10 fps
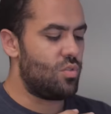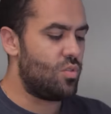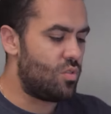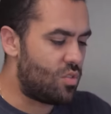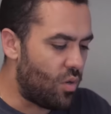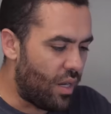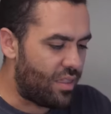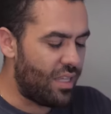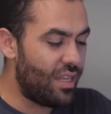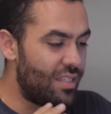so i
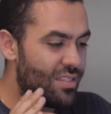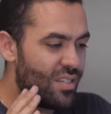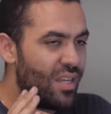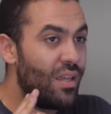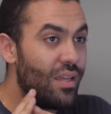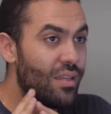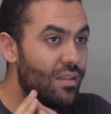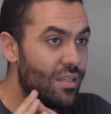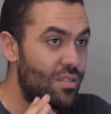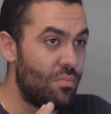think it's
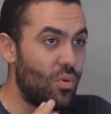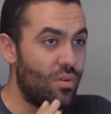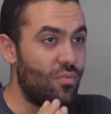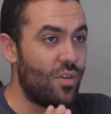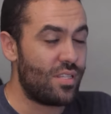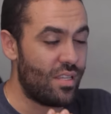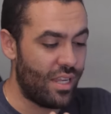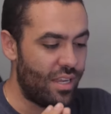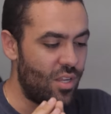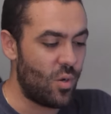it's important for us to
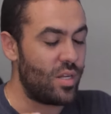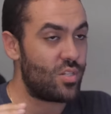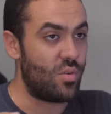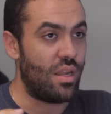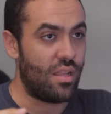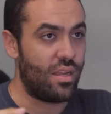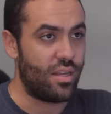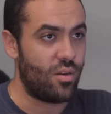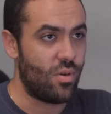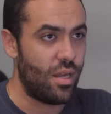like go in a straight line
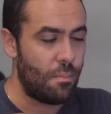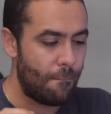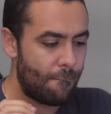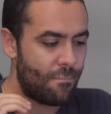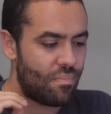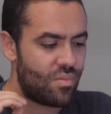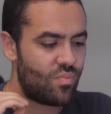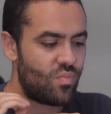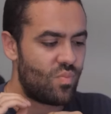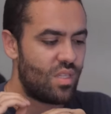here right
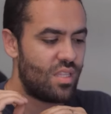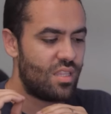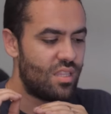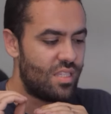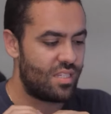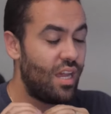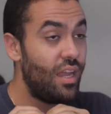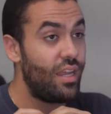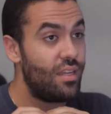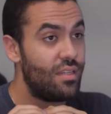this guy